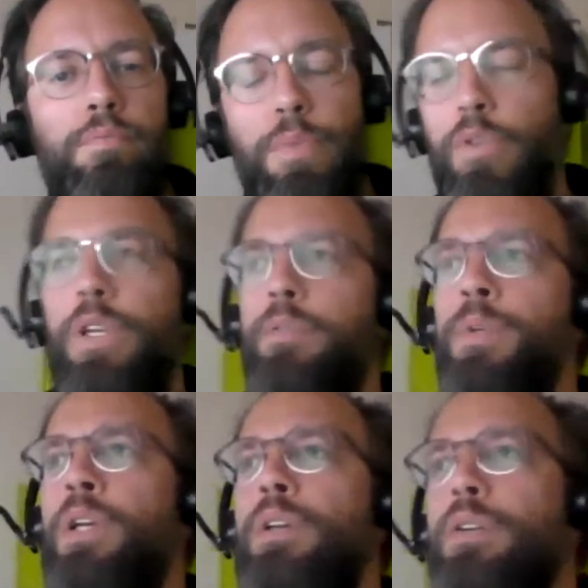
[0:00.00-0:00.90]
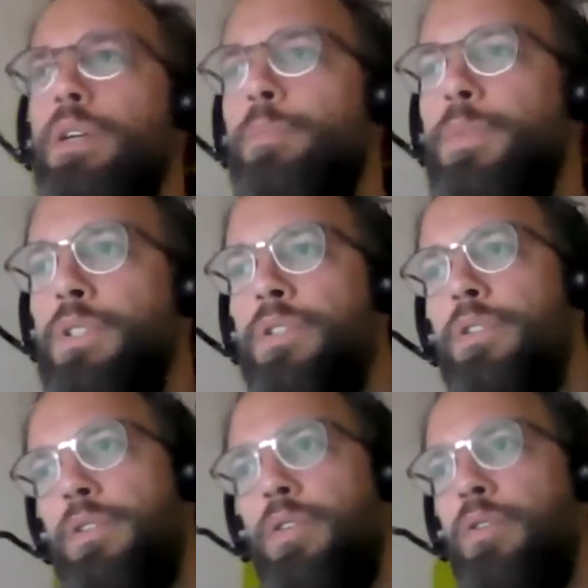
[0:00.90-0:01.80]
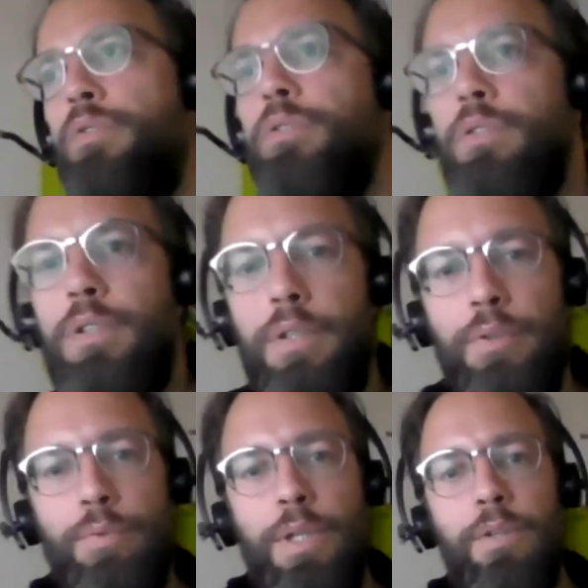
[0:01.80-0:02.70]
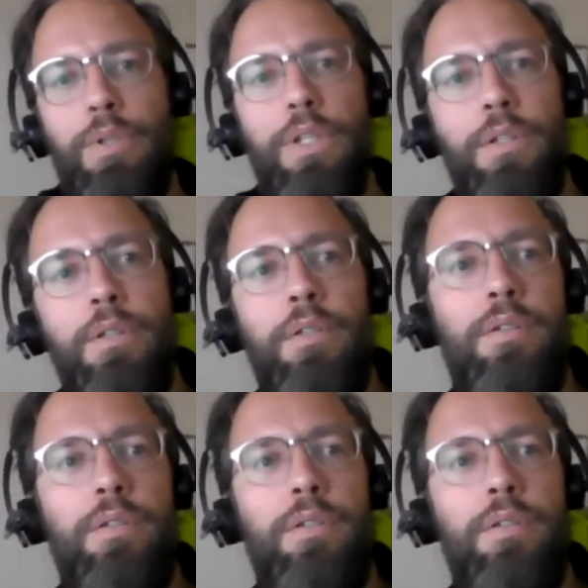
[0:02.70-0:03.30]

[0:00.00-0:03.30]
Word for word: But okay. Um, it's it's not uh, really critical.